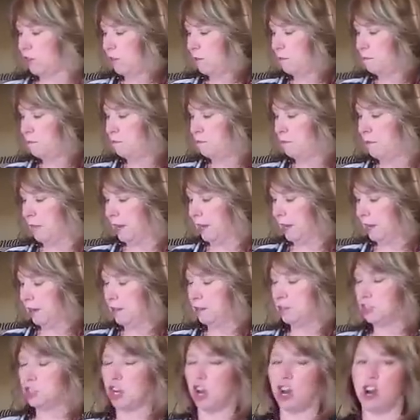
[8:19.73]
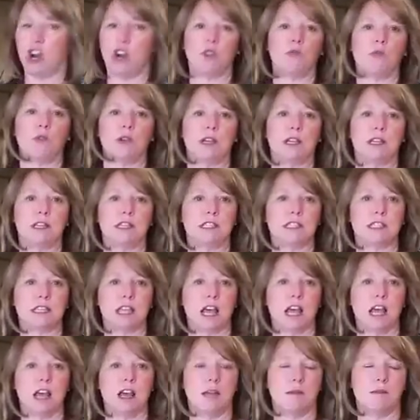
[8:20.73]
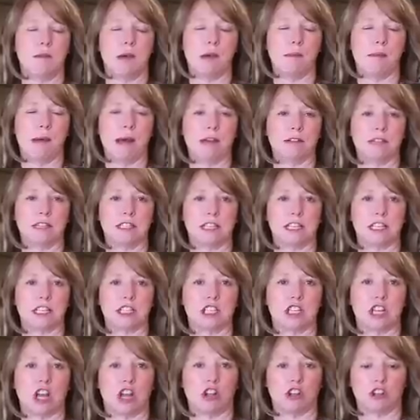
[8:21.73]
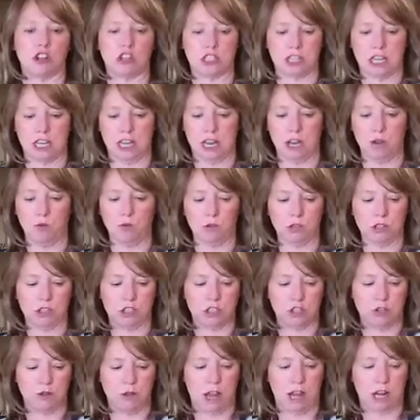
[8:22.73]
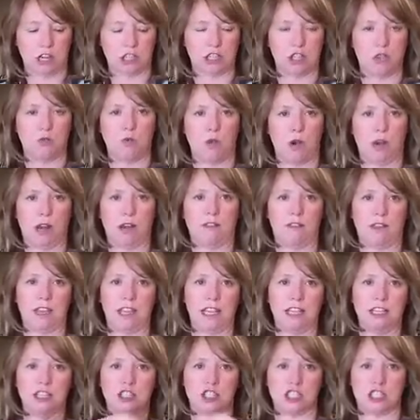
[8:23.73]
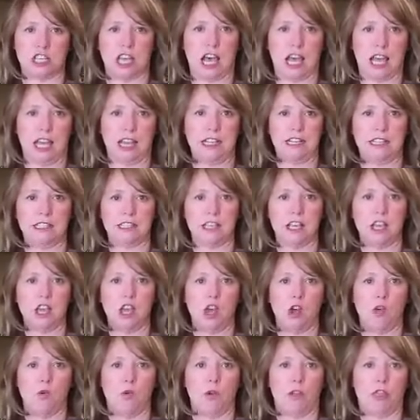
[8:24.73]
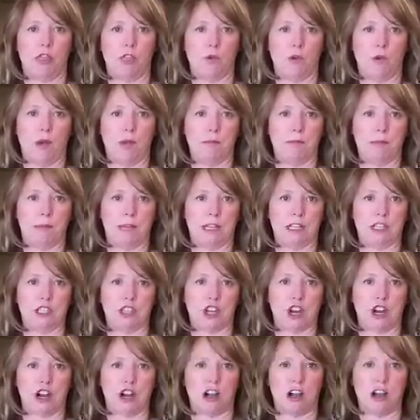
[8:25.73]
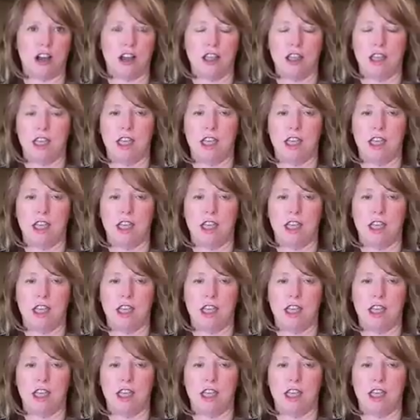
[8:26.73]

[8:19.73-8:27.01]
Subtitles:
The big jar was about $6, and it will do actually one of each size with the one big jar.